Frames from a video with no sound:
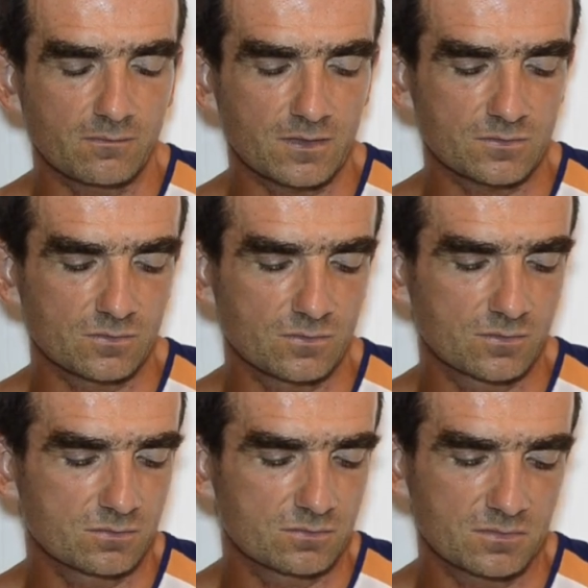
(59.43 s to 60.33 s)

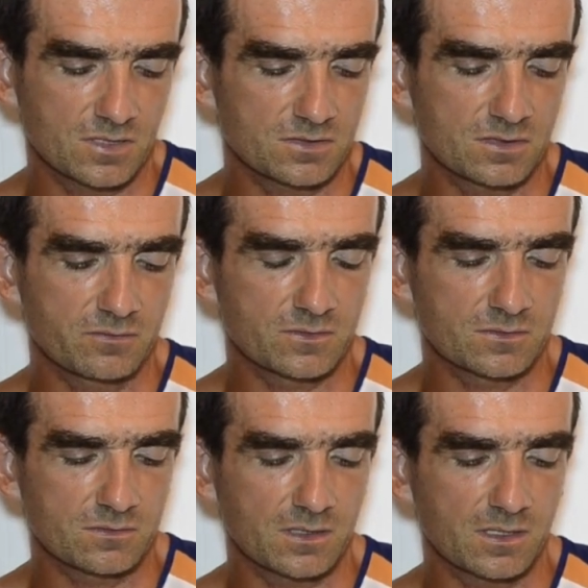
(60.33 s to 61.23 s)
Vasu, I think he was
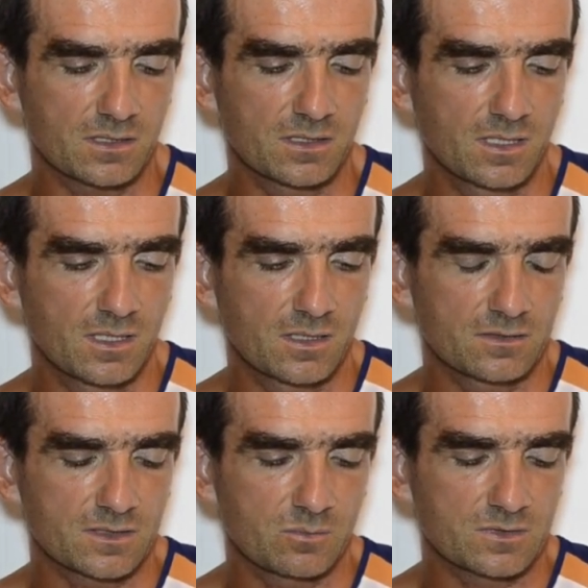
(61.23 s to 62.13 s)
okay,
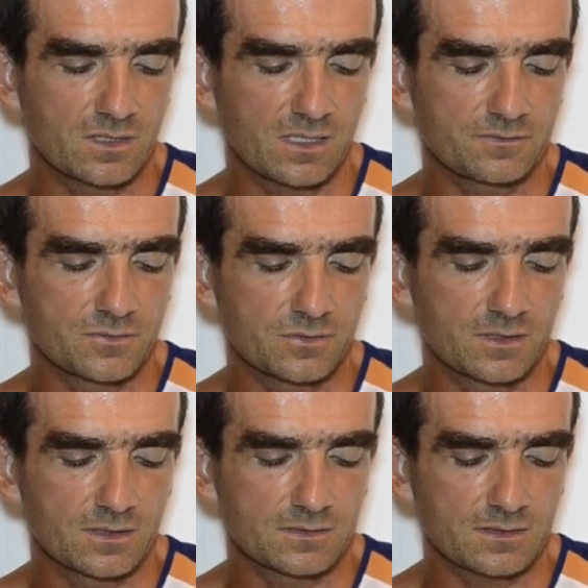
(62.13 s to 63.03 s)
same as last few
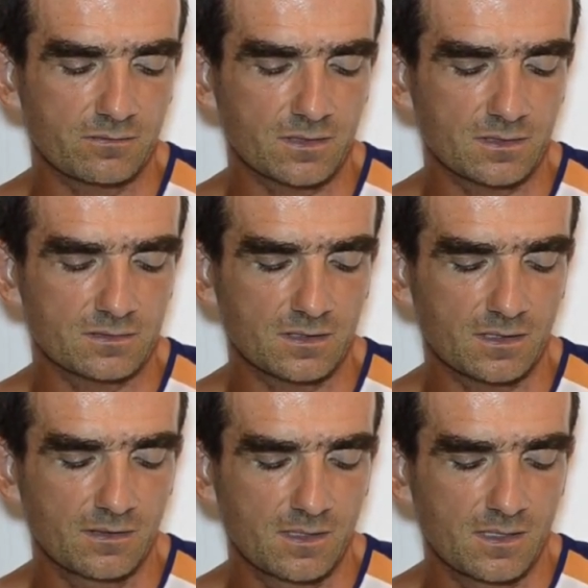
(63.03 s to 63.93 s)
days. Sarvagata,